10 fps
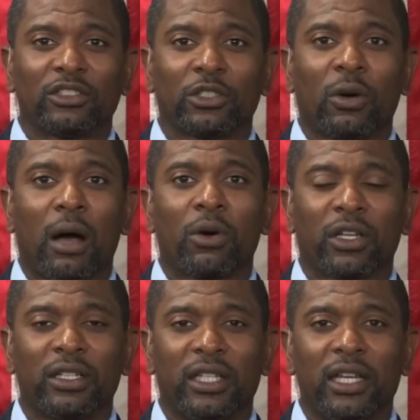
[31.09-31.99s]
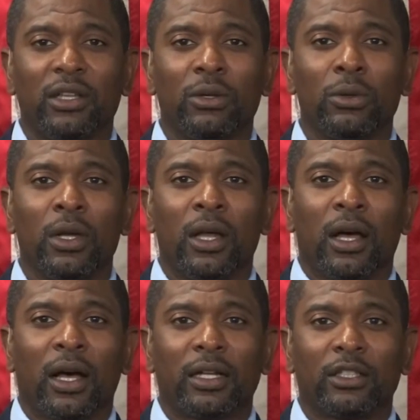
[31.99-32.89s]
And so I will continue
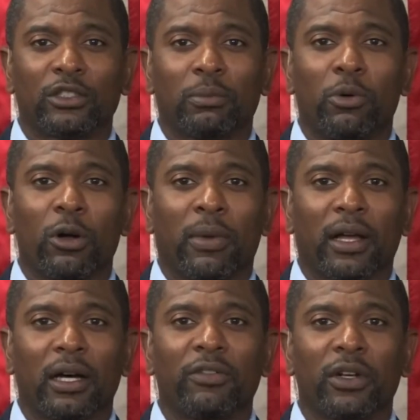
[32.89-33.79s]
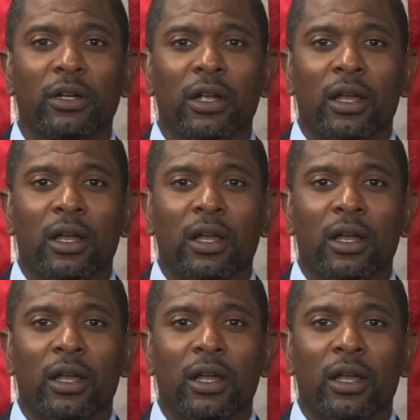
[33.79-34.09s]
to support my governor,